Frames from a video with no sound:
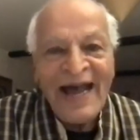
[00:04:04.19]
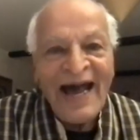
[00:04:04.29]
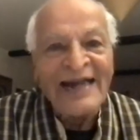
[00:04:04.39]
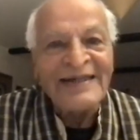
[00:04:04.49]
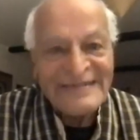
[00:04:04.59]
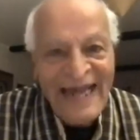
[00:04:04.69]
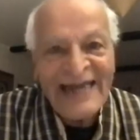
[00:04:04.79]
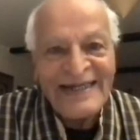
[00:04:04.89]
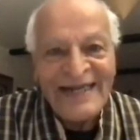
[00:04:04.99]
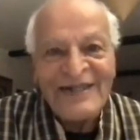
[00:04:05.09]
I
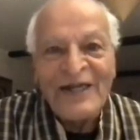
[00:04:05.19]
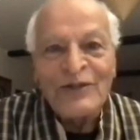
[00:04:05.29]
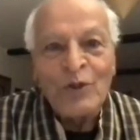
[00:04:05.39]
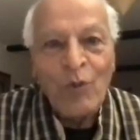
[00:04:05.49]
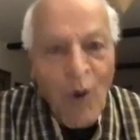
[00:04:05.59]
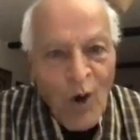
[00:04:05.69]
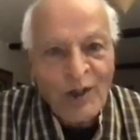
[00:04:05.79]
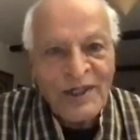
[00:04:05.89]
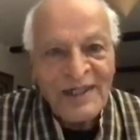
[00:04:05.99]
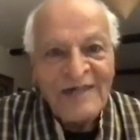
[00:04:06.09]
decided to
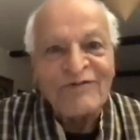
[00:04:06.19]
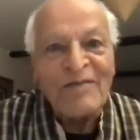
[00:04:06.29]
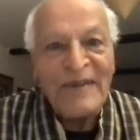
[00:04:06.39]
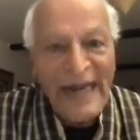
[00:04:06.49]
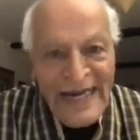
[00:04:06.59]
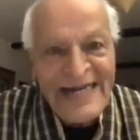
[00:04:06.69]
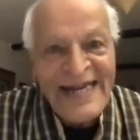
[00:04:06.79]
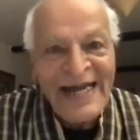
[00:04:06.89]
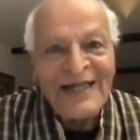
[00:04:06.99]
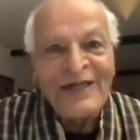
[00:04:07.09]
walk from
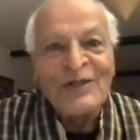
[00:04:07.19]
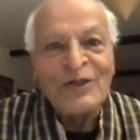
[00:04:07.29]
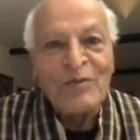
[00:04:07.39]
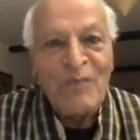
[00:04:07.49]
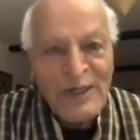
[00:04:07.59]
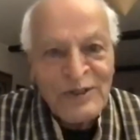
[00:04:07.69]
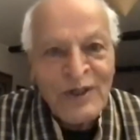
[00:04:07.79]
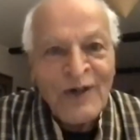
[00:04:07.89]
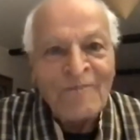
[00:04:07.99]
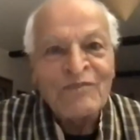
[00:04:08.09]
India to
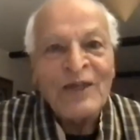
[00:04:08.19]
Moscow